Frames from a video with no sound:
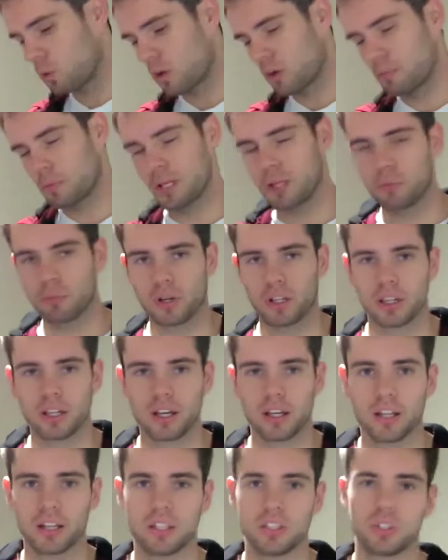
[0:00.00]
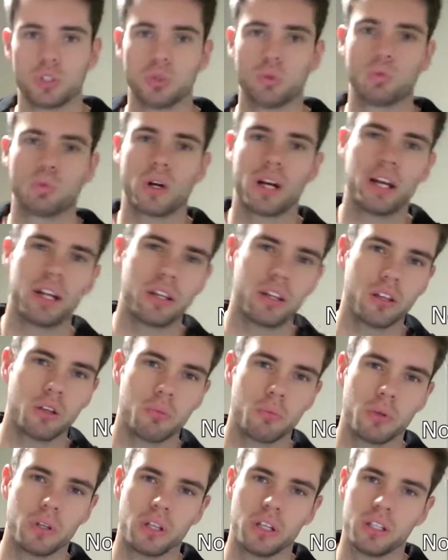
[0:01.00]
What I mean by that is
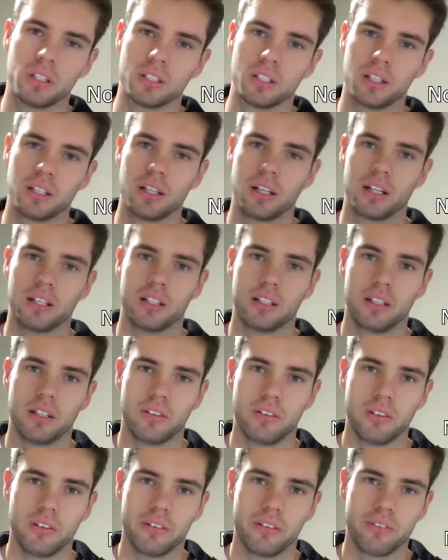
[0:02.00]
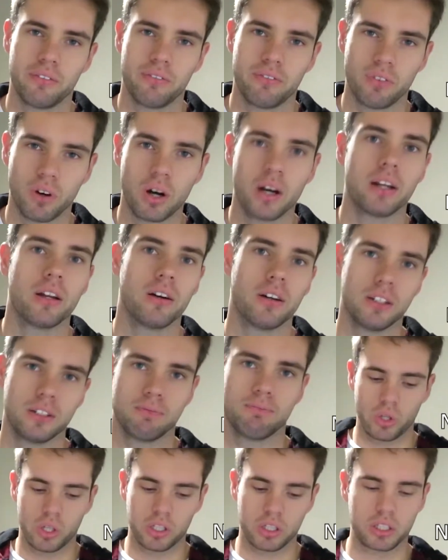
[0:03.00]
uranium is
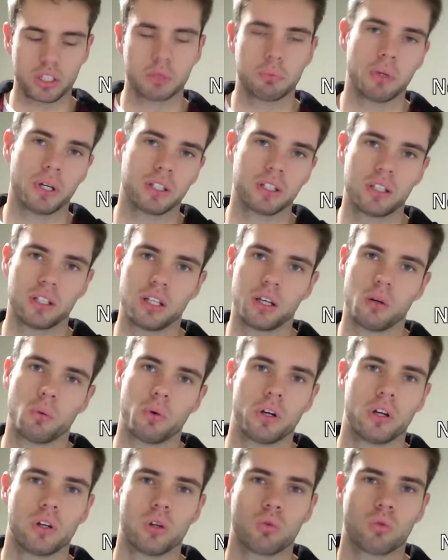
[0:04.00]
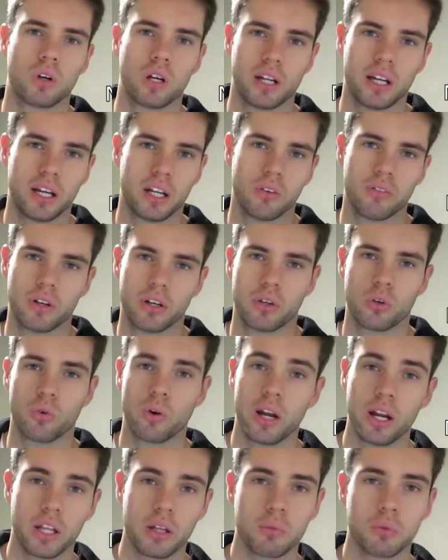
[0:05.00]
finite. It's expected that we're going to run out of our
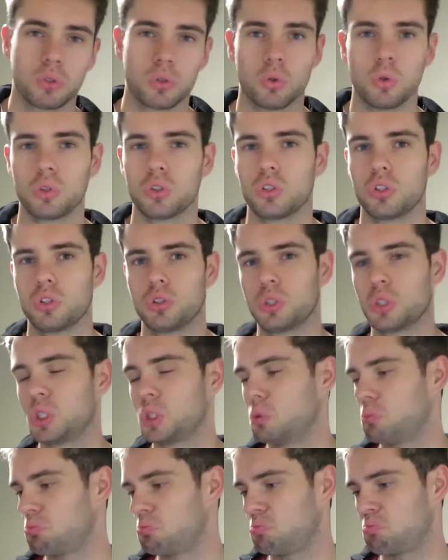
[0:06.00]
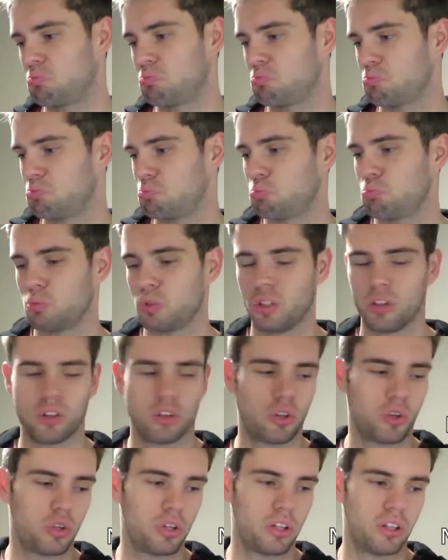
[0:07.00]
uranium sources in
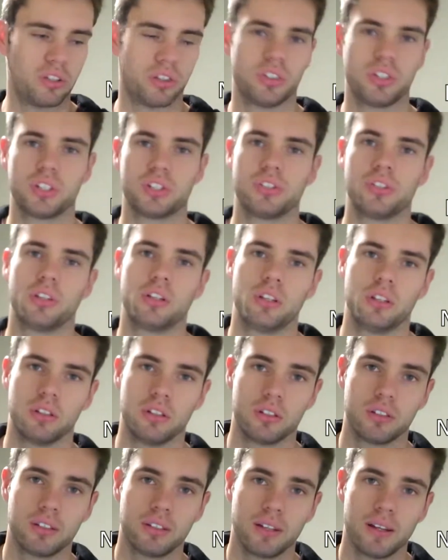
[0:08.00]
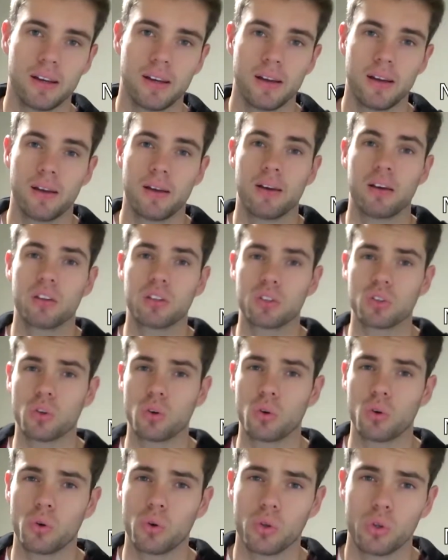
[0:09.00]
30 to 60 years.
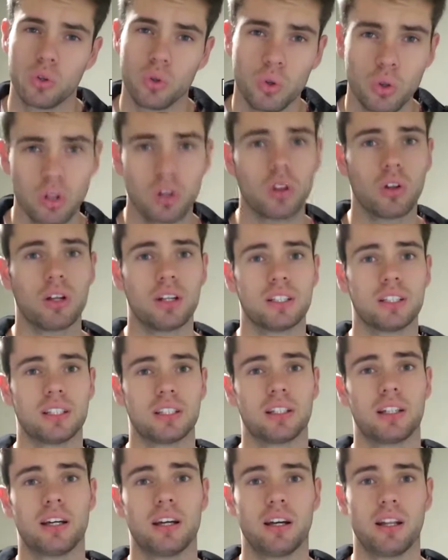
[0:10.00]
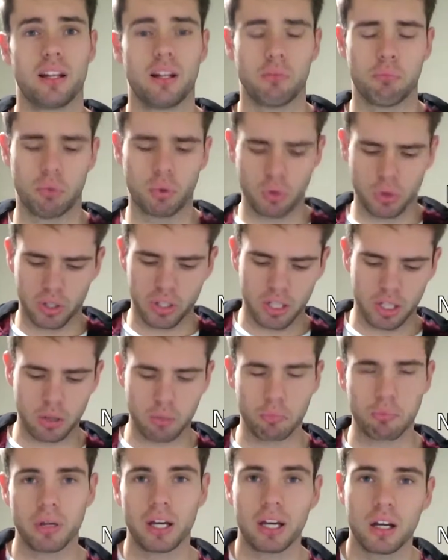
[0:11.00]
So utilizing that and putting
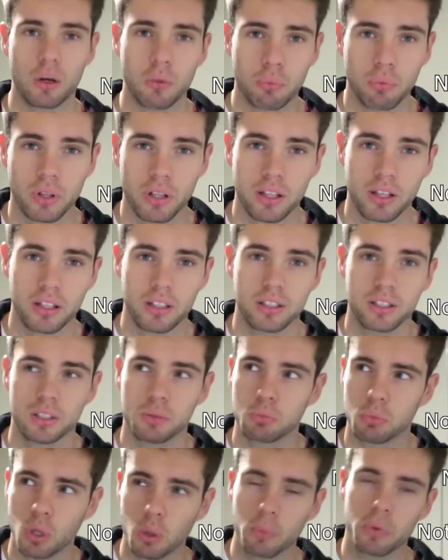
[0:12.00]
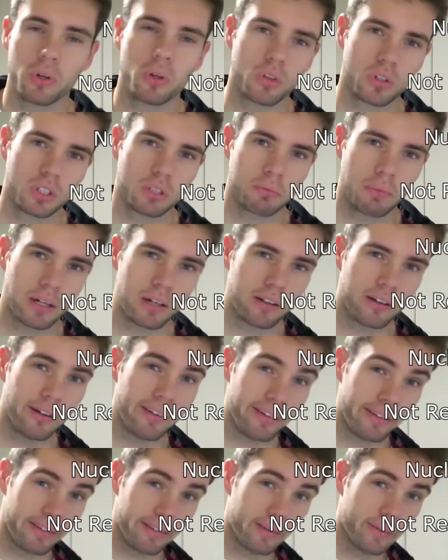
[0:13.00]
up power plants is probably not a smart idea.